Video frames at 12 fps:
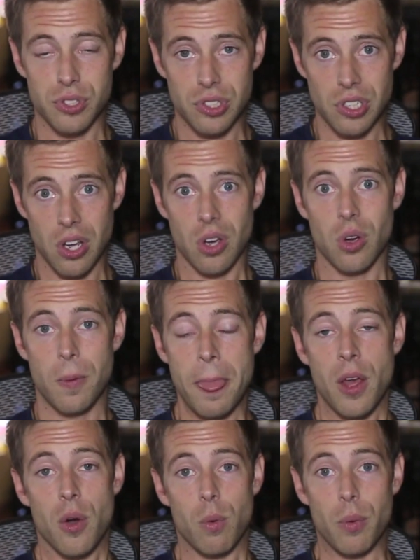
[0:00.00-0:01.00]
So
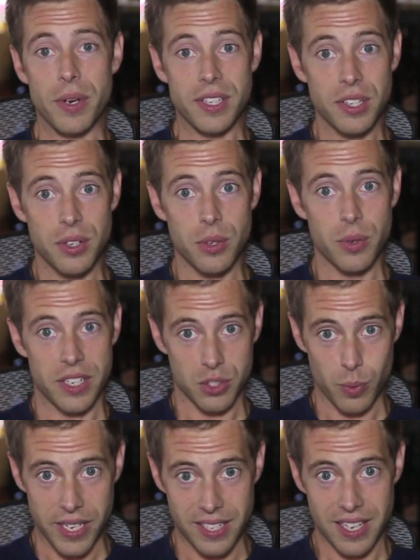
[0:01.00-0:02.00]
what we do
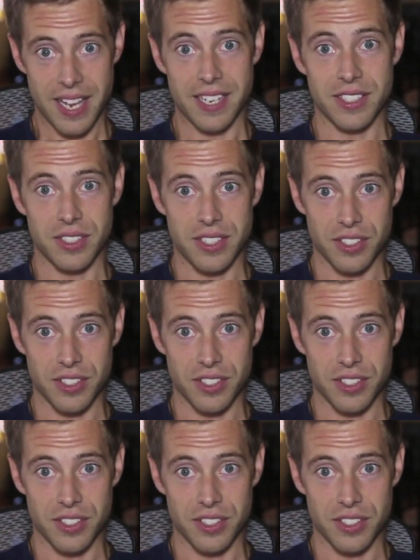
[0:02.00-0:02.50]
is we cleanse.